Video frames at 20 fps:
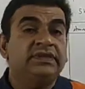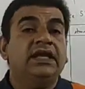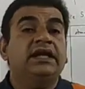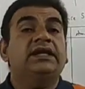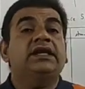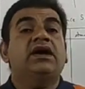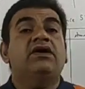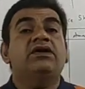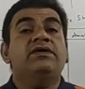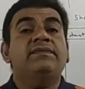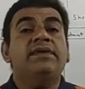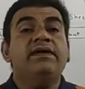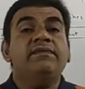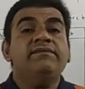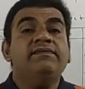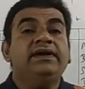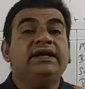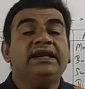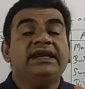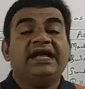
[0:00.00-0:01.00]
Now
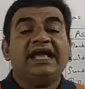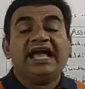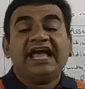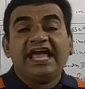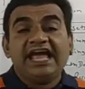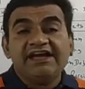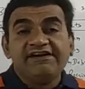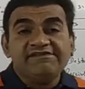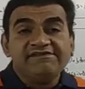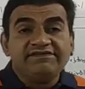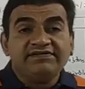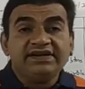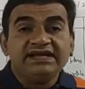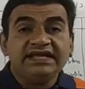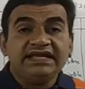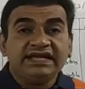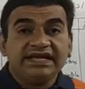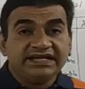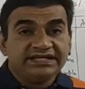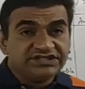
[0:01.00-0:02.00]
remember,
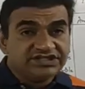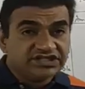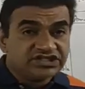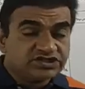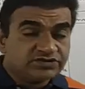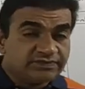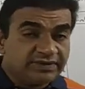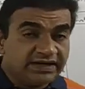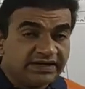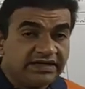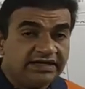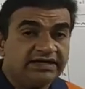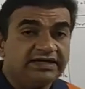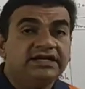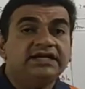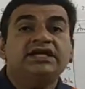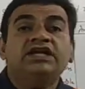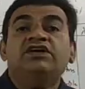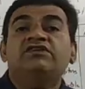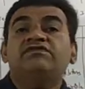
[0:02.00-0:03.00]
every adjustment
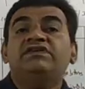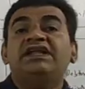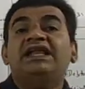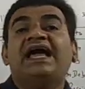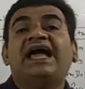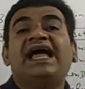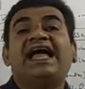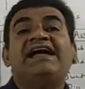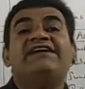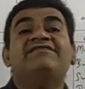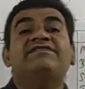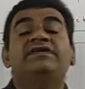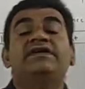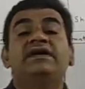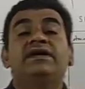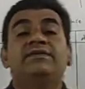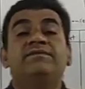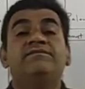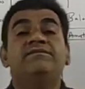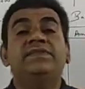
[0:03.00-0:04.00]
will have
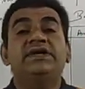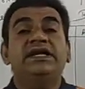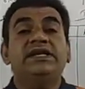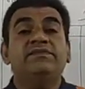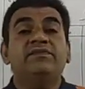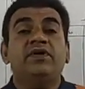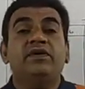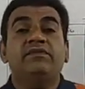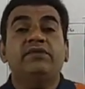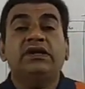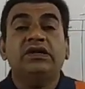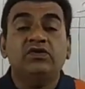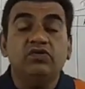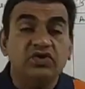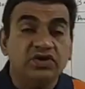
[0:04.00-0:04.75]
minimum 2